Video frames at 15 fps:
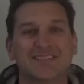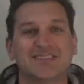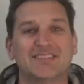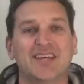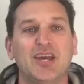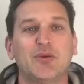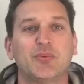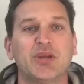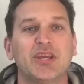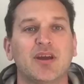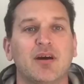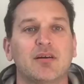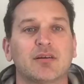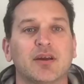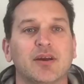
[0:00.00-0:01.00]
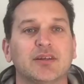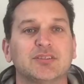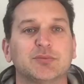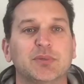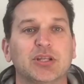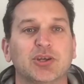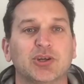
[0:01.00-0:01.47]
Today we are going
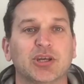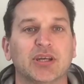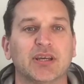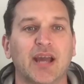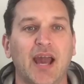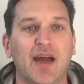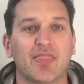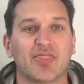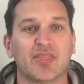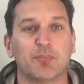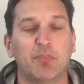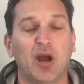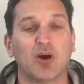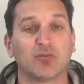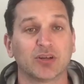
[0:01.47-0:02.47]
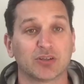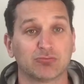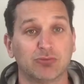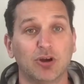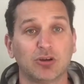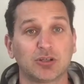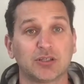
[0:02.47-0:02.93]
to be looking at the pelvic
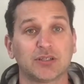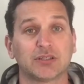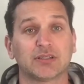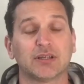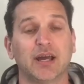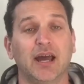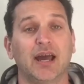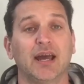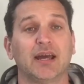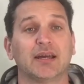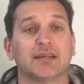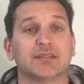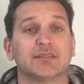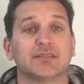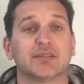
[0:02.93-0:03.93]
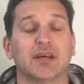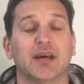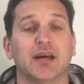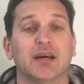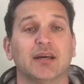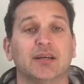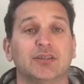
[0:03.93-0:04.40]
rock and
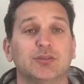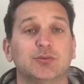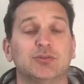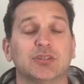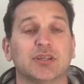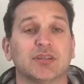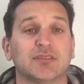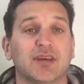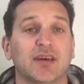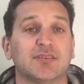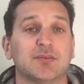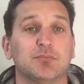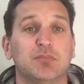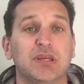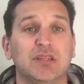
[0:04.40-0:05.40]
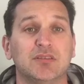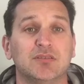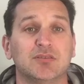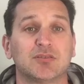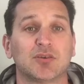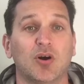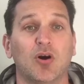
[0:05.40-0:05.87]
using it as a
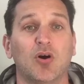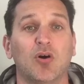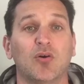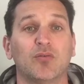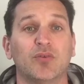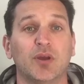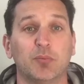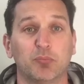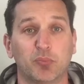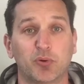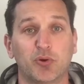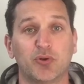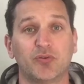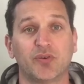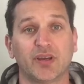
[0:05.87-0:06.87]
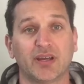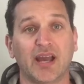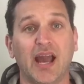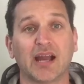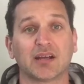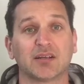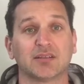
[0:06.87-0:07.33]
means of improving
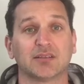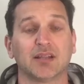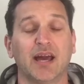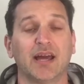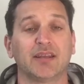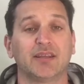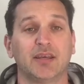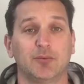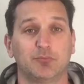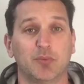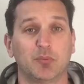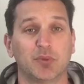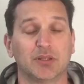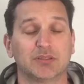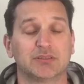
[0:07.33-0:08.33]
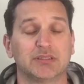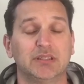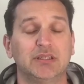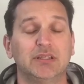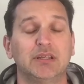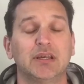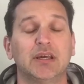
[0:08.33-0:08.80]
ankle and hip mobility.